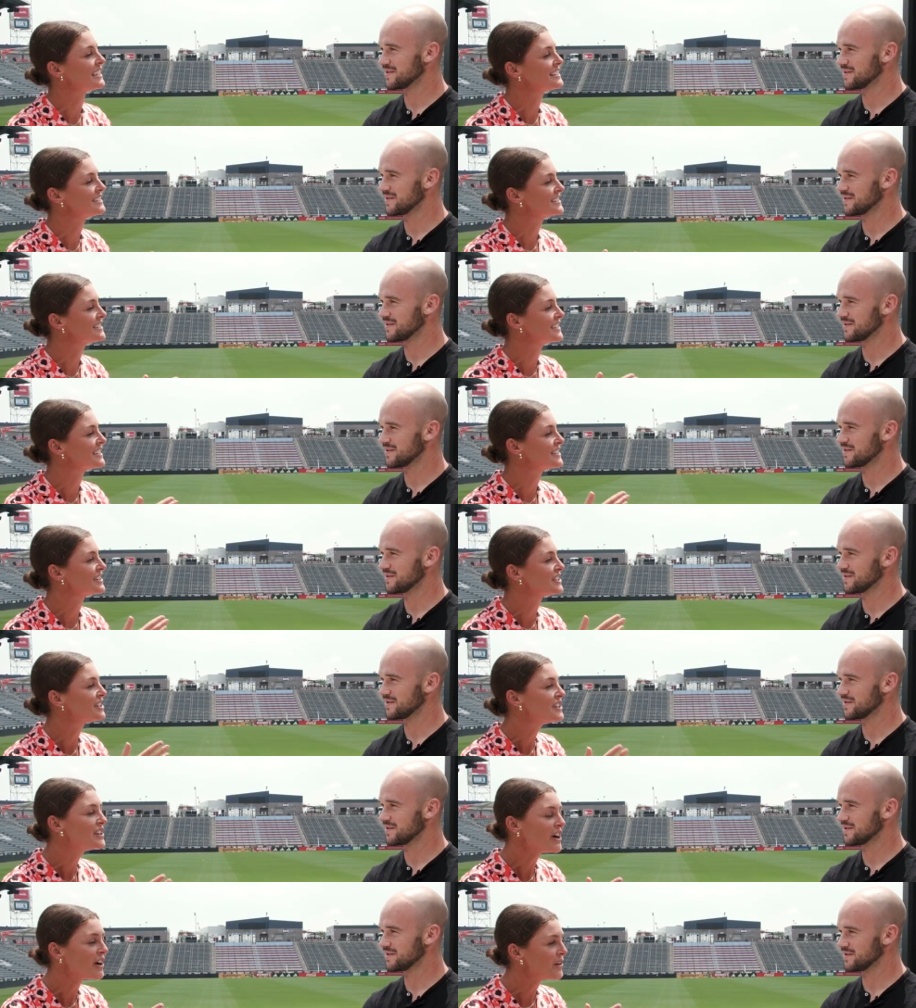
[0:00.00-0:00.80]
Speaker 1: nice to get
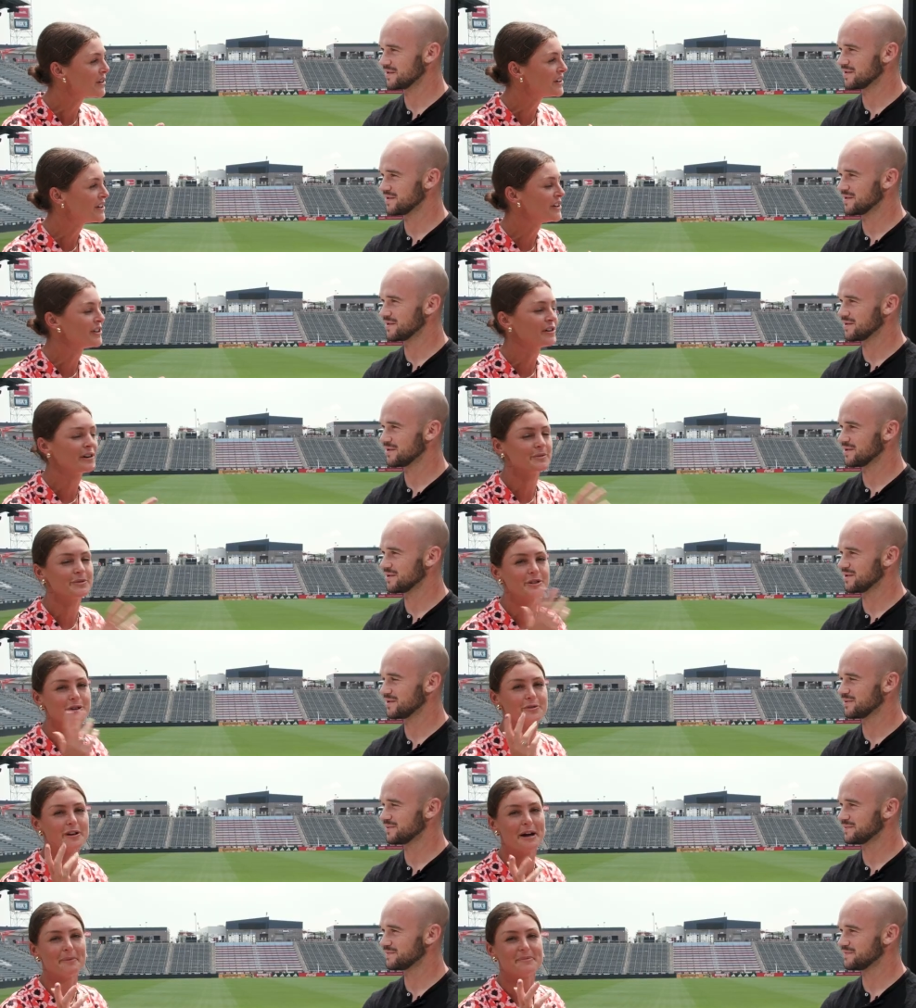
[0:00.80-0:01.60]
to know you. I'm
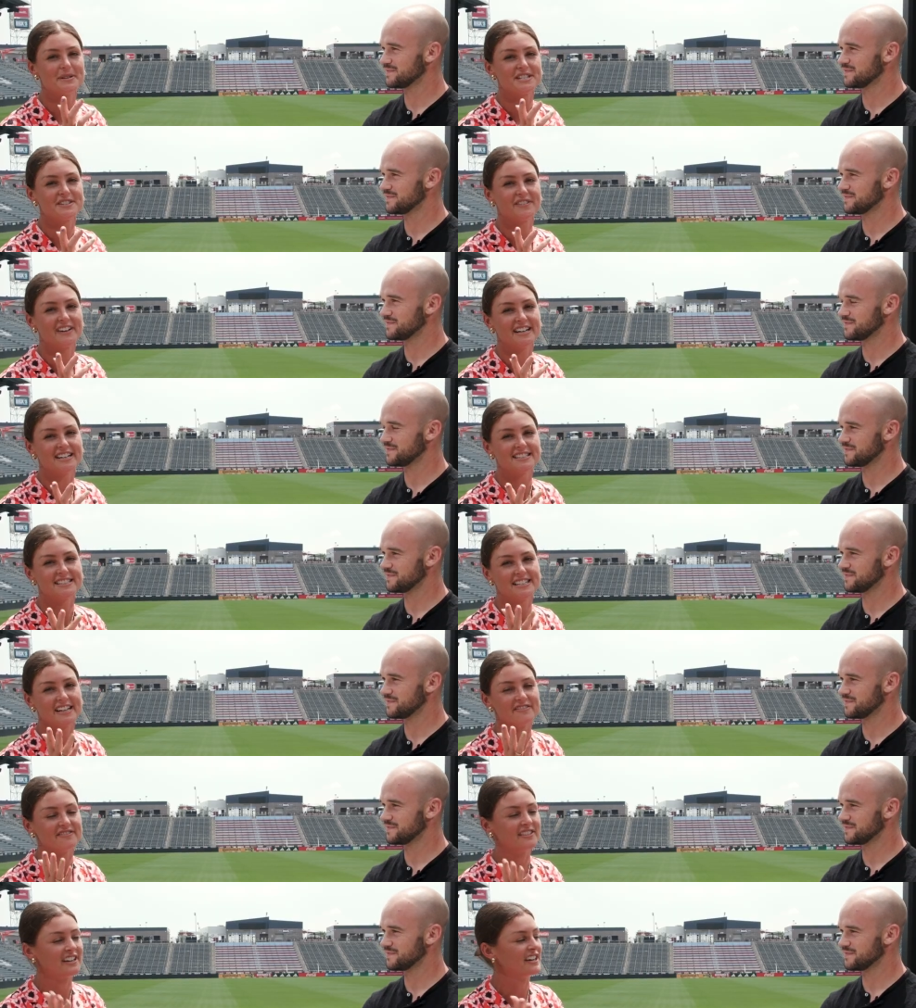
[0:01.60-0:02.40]
sure Rapids fans
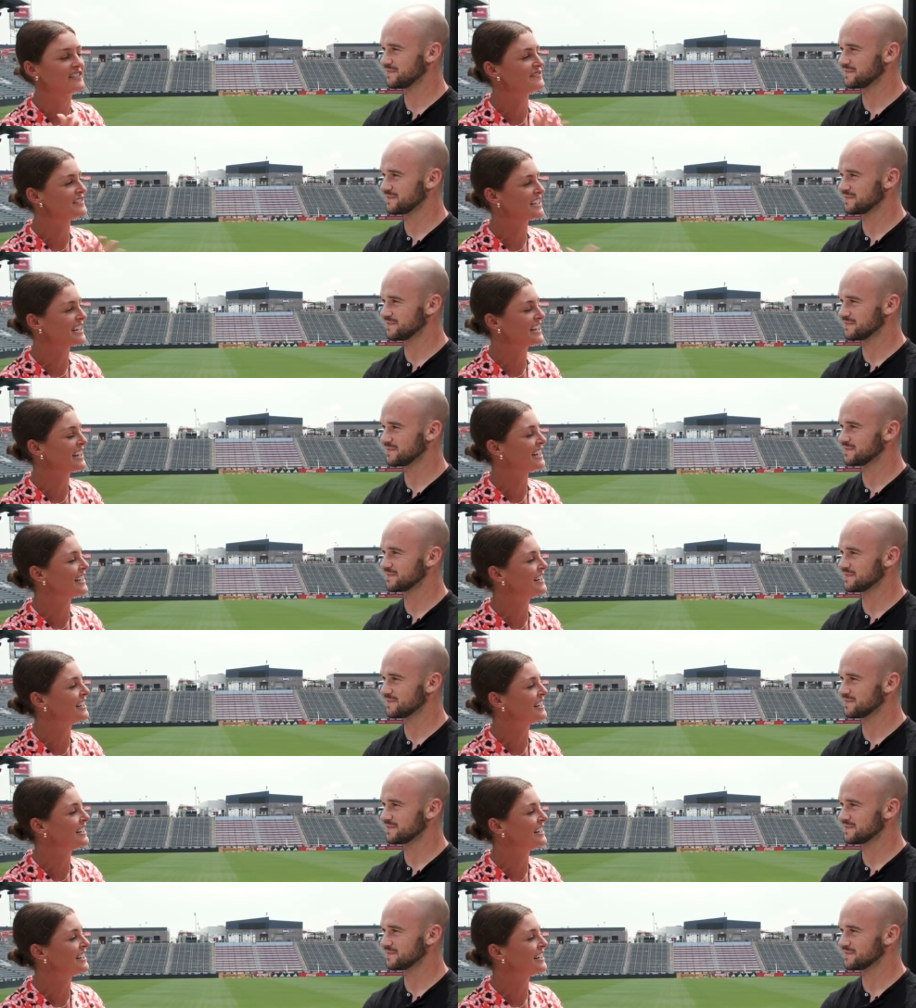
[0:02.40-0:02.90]
have loved it,